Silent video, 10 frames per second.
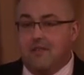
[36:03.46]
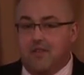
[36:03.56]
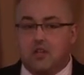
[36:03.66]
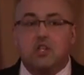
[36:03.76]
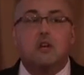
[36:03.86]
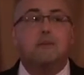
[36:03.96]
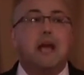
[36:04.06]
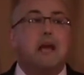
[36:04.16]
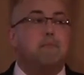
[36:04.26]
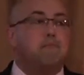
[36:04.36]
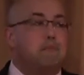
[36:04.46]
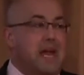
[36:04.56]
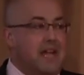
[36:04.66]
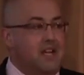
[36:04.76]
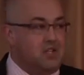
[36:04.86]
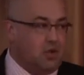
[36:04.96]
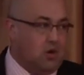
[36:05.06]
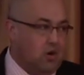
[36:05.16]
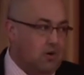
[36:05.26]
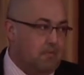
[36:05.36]
There's going to be a
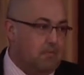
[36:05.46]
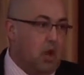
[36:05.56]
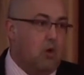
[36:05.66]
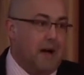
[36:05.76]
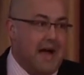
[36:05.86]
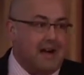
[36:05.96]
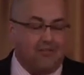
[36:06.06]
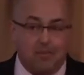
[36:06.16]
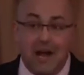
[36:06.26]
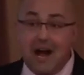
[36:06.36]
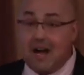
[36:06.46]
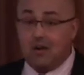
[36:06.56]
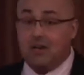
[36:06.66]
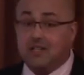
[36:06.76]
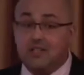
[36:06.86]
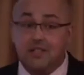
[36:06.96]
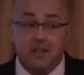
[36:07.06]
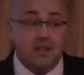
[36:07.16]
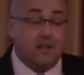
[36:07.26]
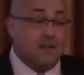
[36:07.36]
major blowback from Congress,
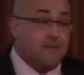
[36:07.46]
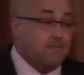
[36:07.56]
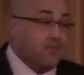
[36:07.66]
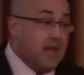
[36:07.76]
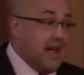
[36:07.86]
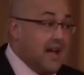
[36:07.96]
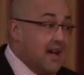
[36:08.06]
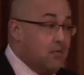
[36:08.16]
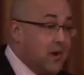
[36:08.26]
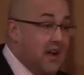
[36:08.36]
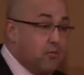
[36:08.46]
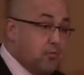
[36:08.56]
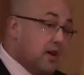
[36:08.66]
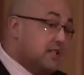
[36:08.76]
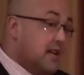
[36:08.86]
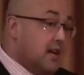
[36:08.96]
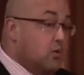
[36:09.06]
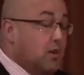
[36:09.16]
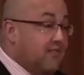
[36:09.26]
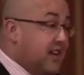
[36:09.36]
and we have a president
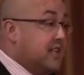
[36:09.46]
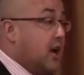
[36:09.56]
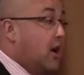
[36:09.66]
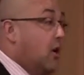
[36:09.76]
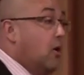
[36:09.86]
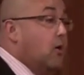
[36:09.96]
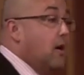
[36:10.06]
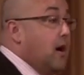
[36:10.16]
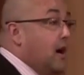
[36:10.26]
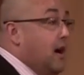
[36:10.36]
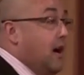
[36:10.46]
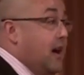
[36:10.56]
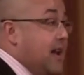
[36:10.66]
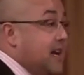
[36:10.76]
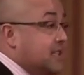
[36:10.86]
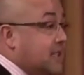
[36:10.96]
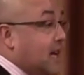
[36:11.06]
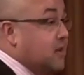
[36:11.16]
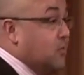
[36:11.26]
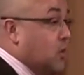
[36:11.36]
who would veto an
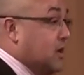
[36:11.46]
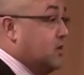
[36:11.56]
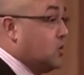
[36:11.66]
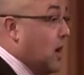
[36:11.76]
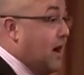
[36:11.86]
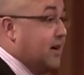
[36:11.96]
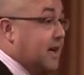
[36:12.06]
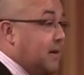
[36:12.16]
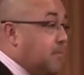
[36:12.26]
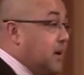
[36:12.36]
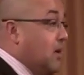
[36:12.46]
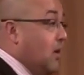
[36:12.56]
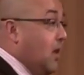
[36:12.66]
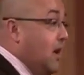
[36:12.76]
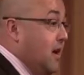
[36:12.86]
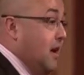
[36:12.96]
anti-network neutrality bill.